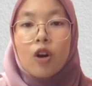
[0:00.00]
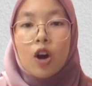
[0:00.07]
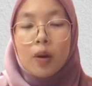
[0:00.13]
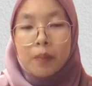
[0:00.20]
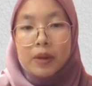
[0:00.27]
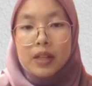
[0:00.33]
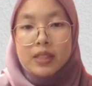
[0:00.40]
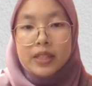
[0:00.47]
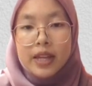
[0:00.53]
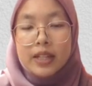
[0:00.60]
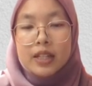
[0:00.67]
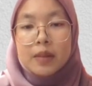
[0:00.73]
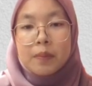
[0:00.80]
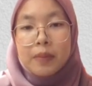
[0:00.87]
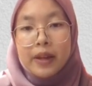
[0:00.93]
Commerce
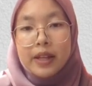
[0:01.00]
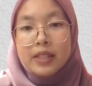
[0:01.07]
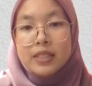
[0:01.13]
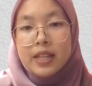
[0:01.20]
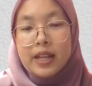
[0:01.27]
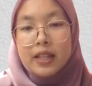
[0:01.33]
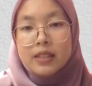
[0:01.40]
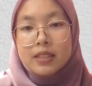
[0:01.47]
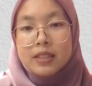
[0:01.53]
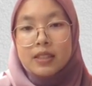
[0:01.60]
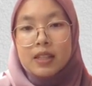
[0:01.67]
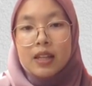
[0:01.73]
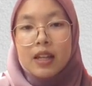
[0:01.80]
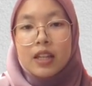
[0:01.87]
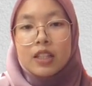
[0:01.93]
and Applied
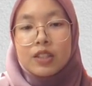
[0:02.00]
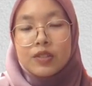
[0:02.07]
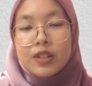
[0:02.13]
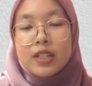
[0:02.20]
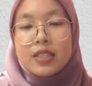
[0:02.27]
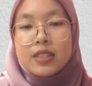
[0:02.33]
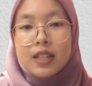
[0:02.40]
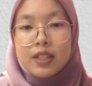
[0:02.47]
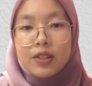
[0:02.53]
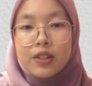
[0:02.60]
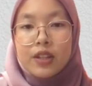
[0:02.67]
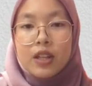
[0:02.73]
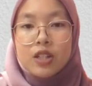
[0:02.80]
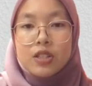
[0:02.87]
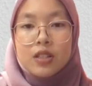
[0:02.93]
Science, 3 study
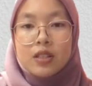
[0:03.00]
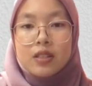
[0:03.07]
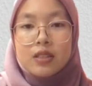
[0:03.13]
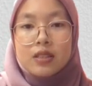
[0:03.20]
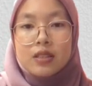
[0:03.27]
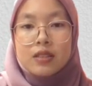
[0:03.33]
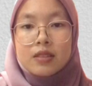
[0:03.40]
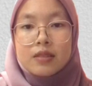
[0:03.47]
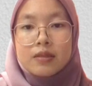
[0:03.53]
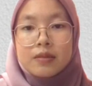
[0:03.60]
locations.